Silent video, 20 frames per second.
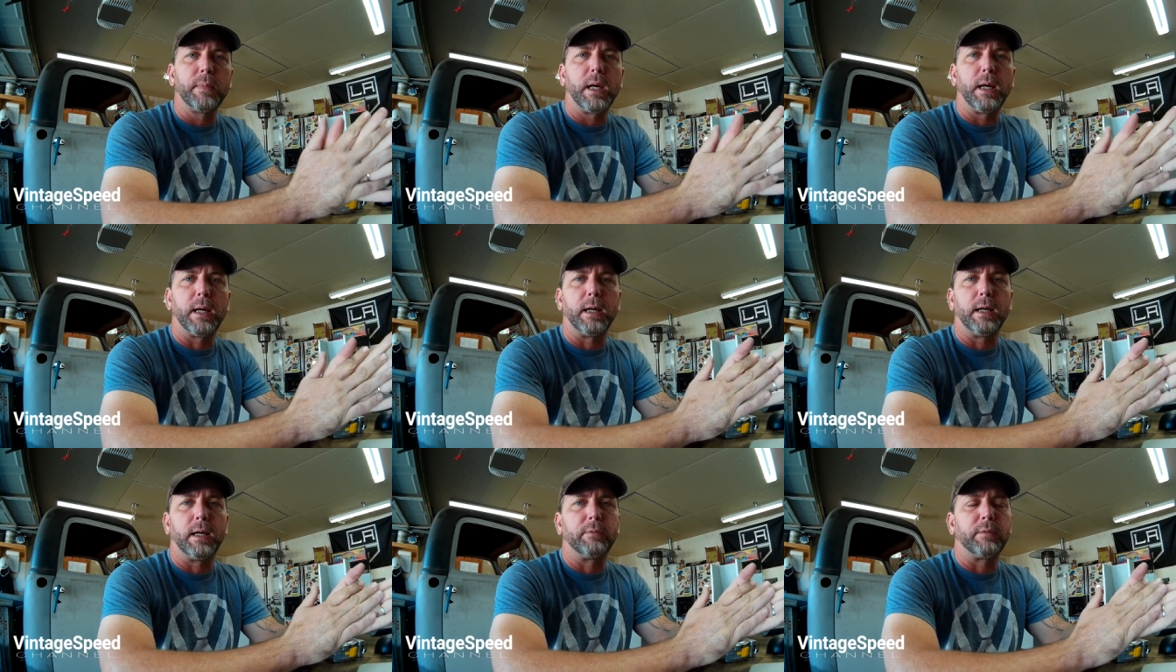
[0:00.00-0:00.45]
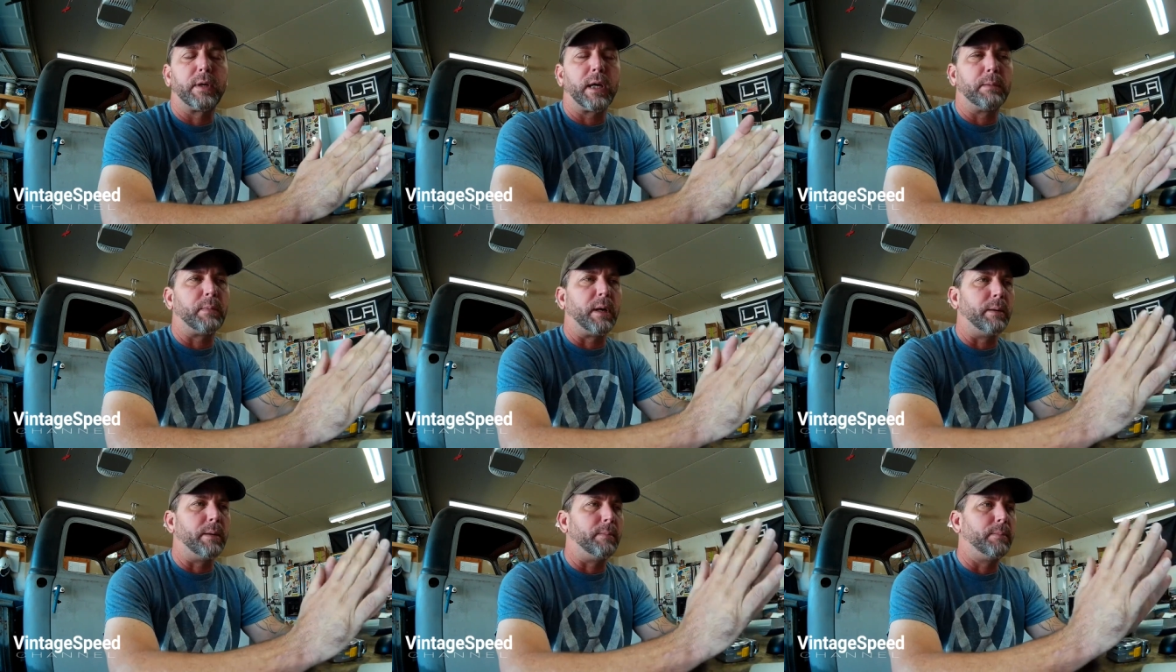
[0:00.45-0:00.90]
I've
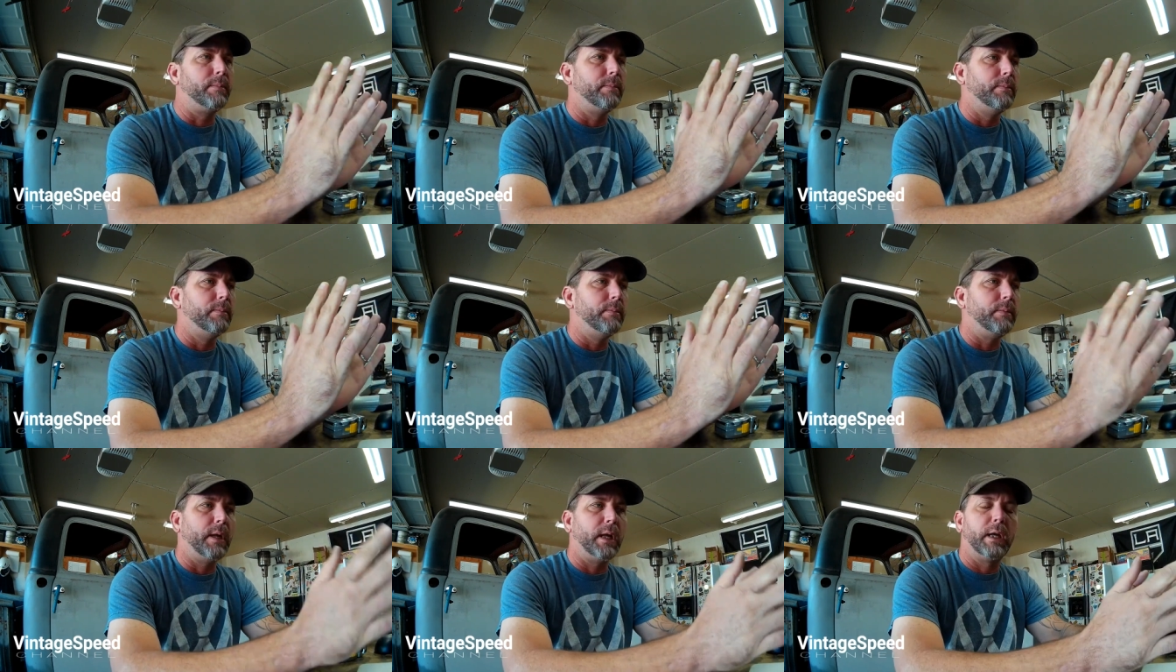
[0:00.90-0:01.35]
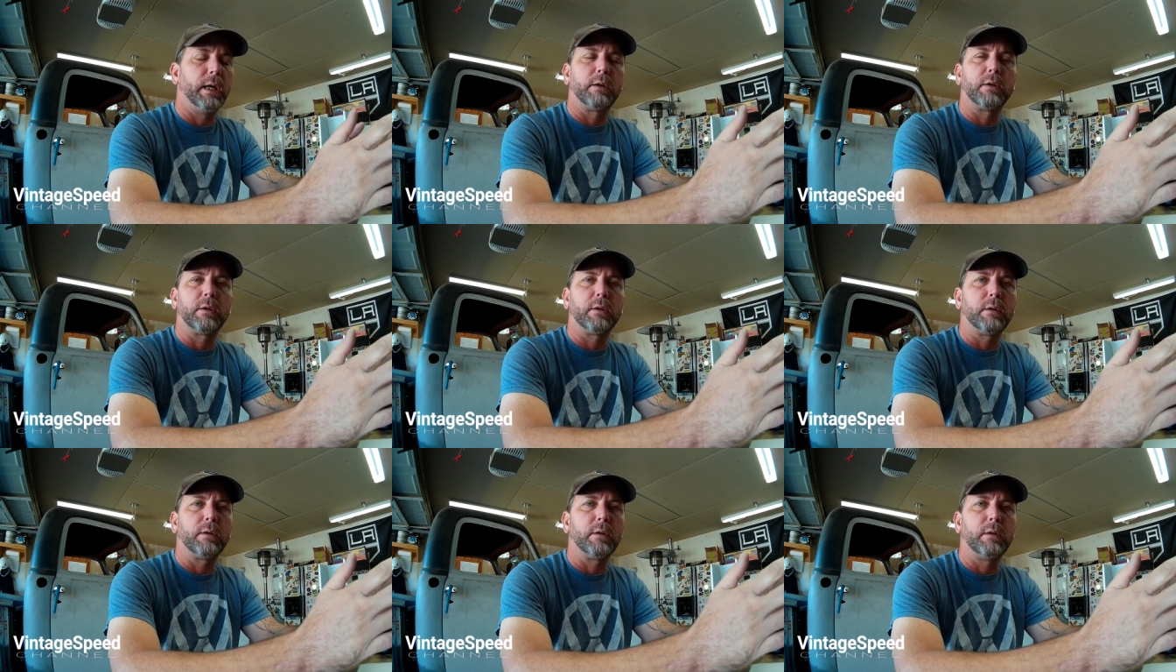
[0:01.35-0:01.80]
got my
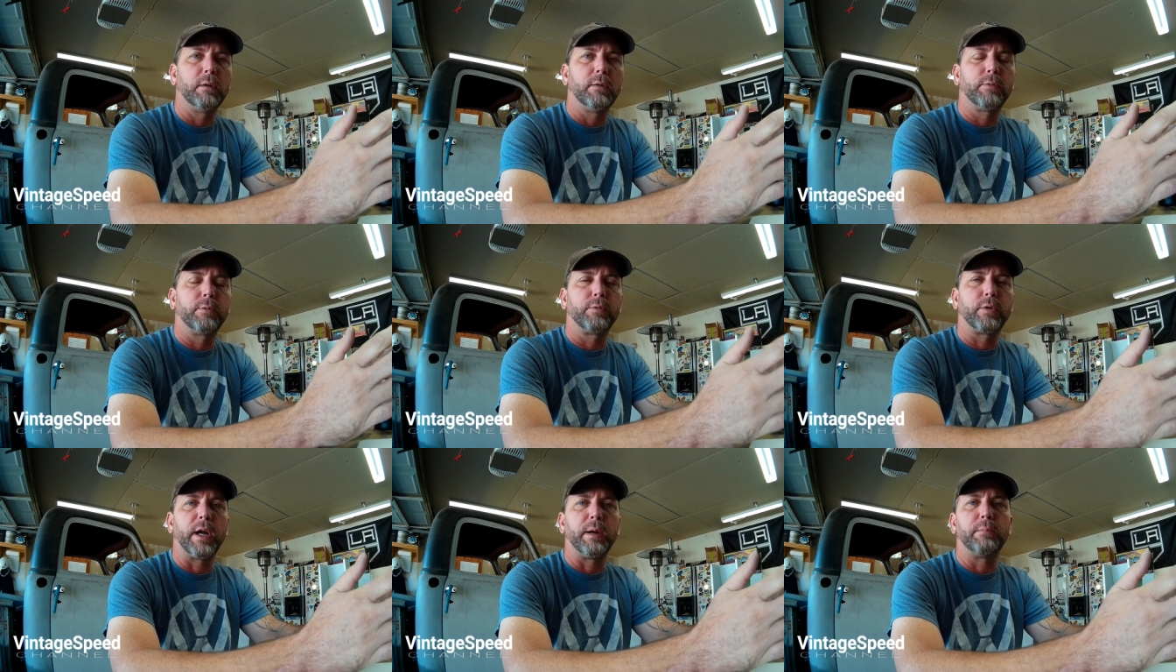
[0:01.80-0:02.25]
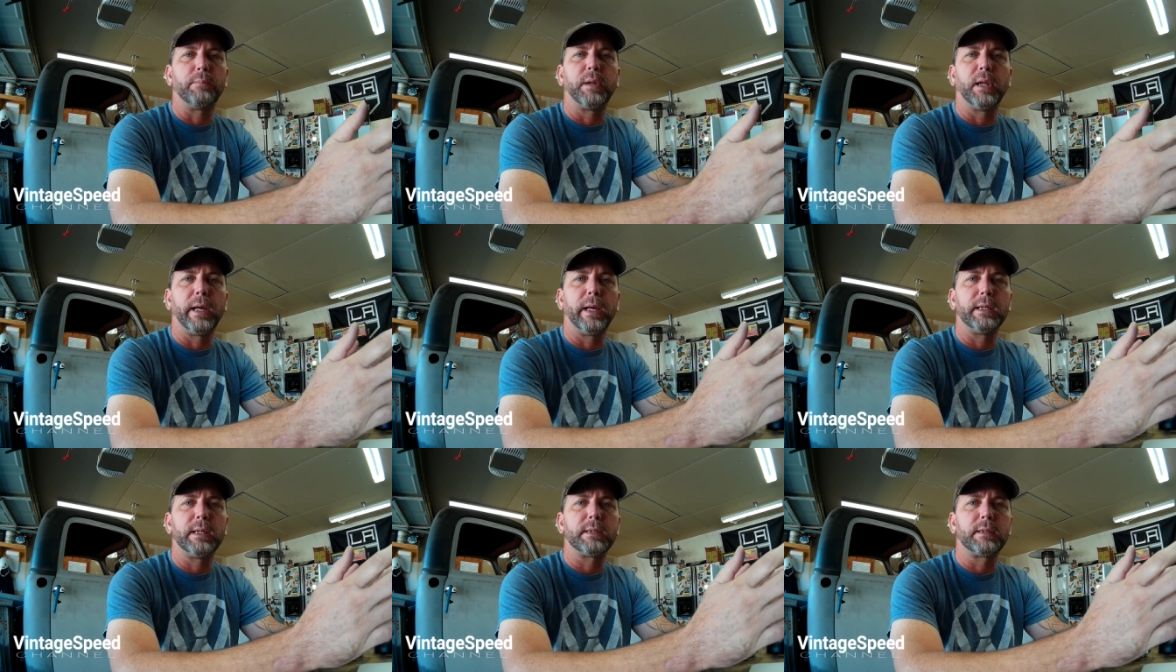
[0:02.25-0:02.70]
inner frame
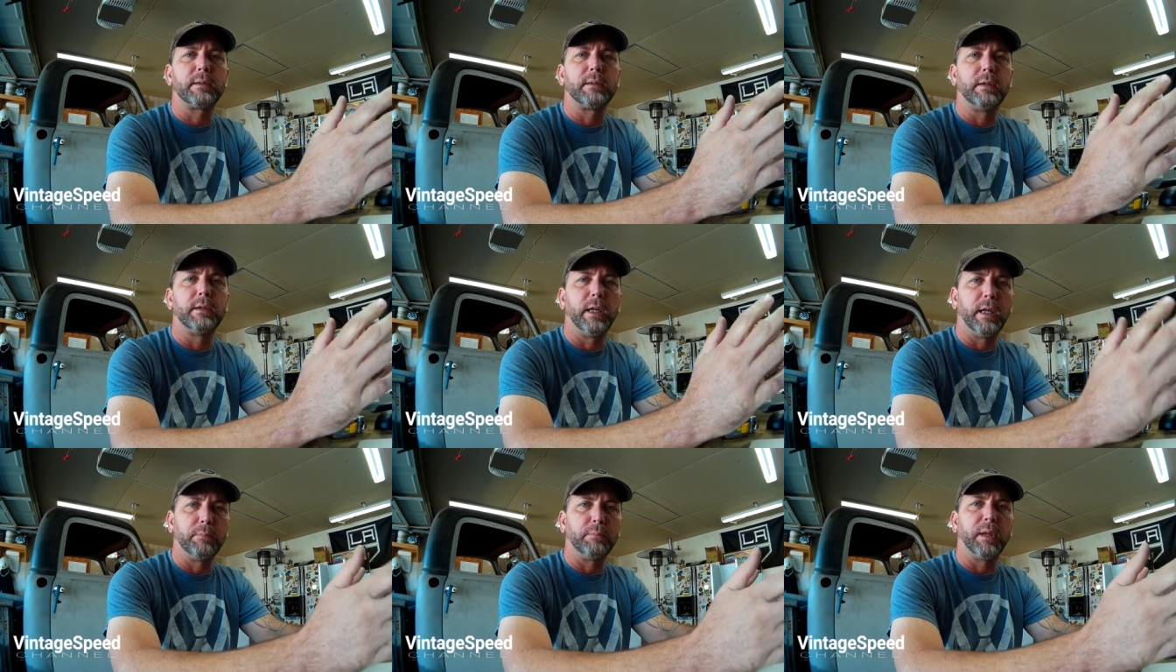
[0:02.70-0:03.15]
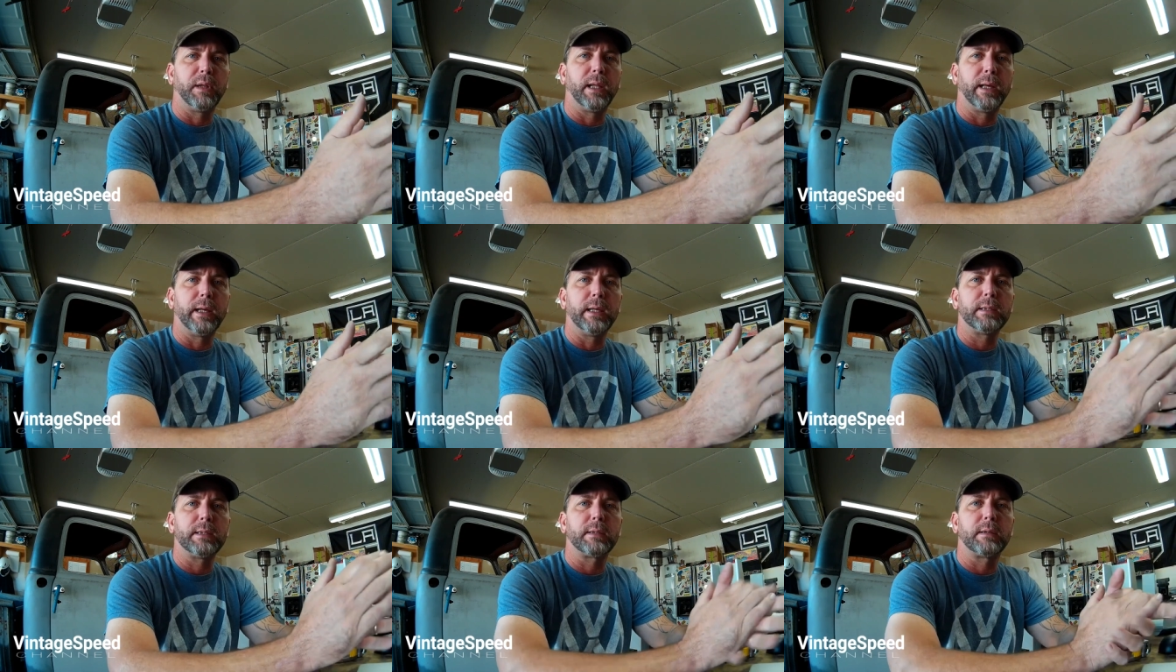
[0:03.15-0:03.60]
plates in
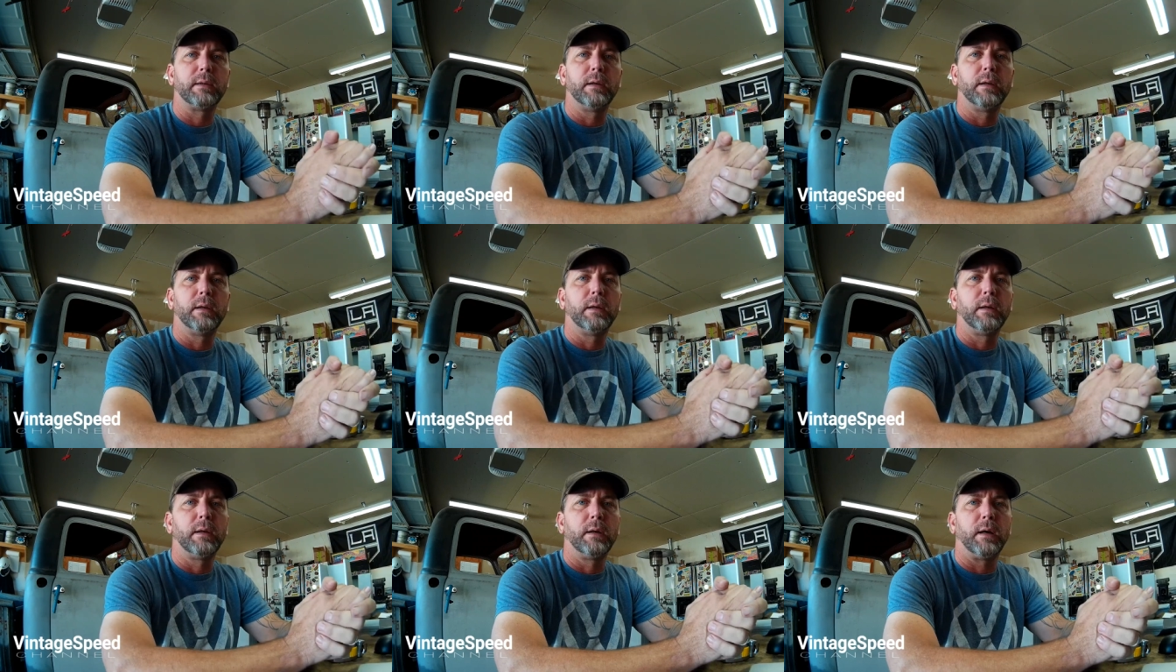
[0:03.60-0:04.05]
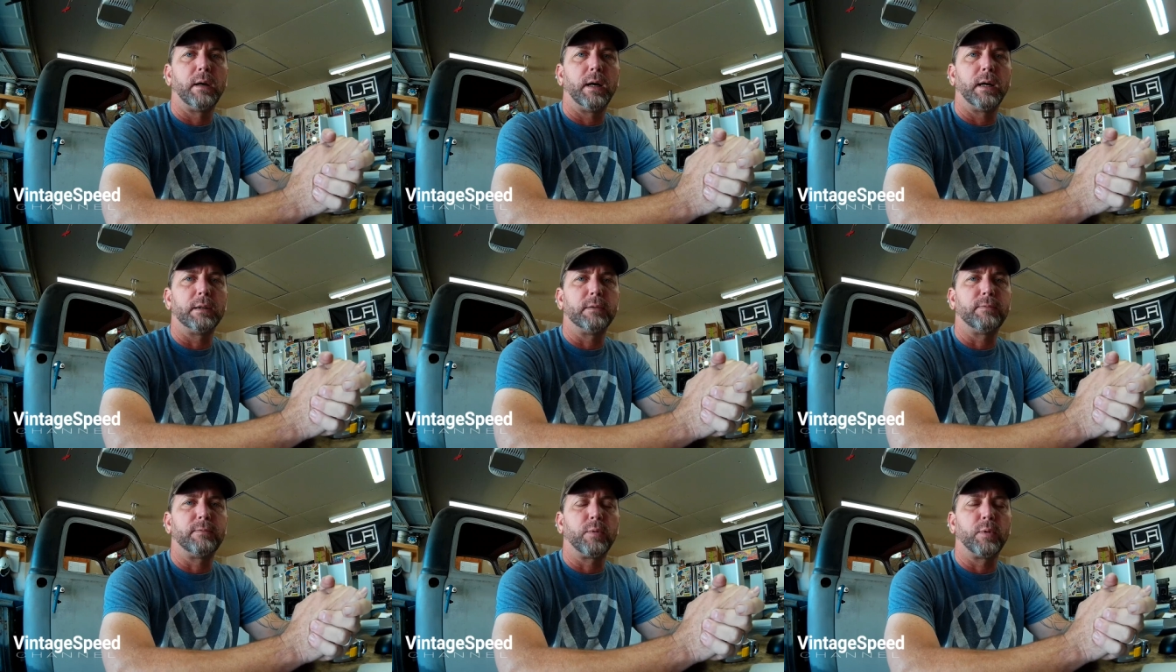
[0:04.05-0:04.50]
place
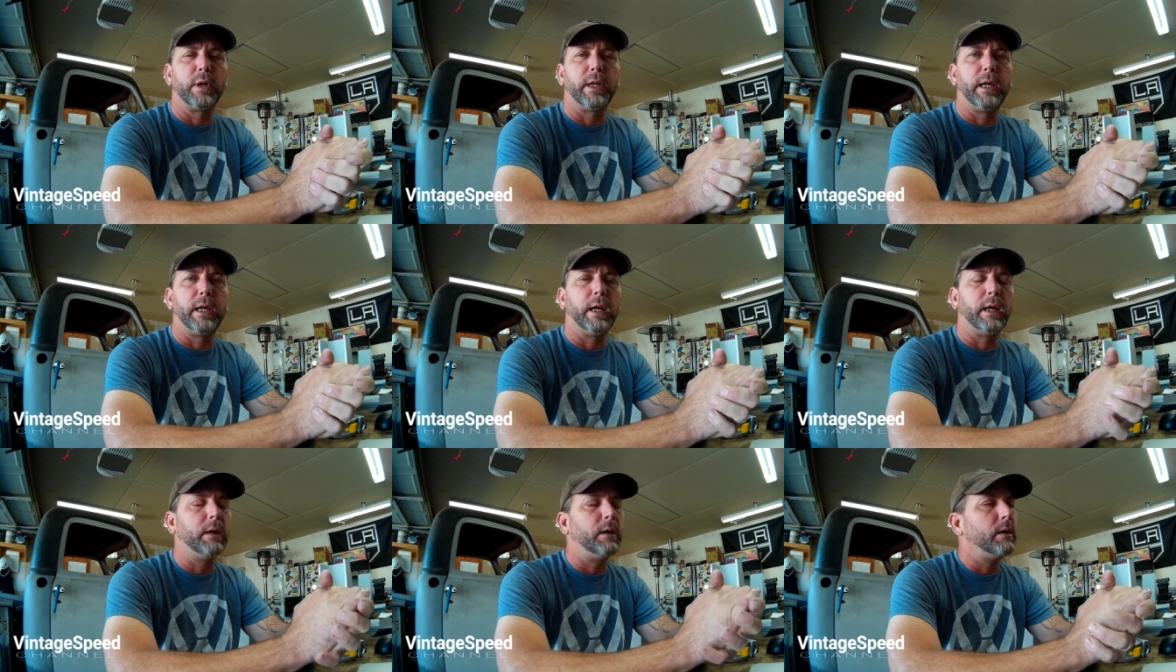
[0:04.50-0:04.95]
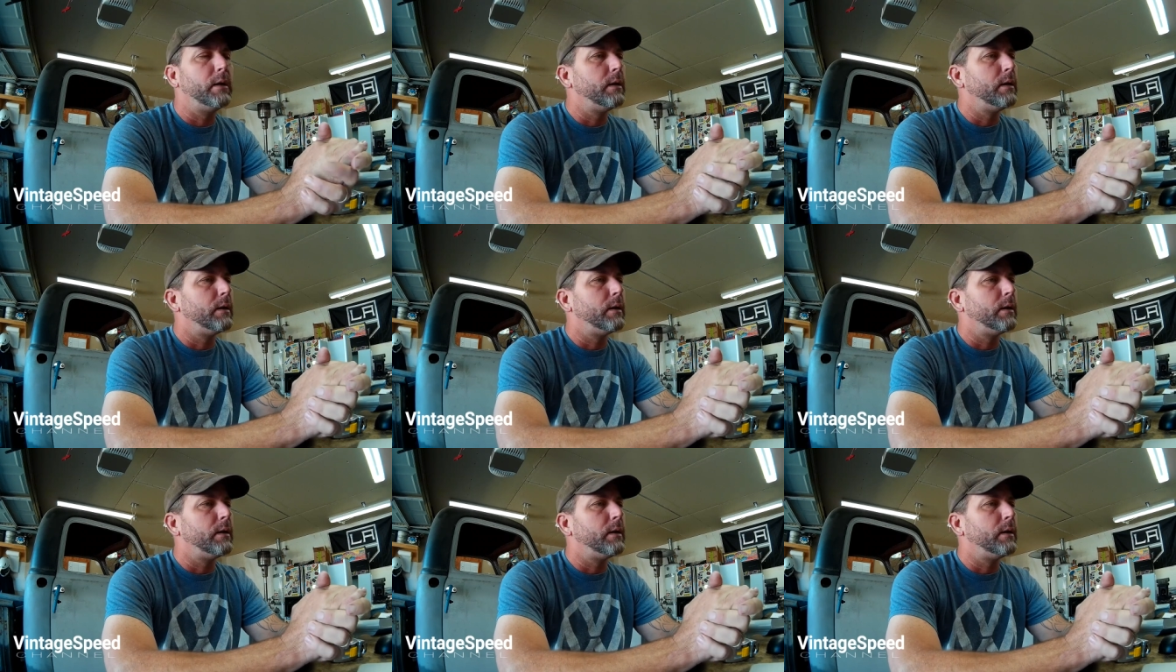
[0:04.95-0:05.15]
on the 48.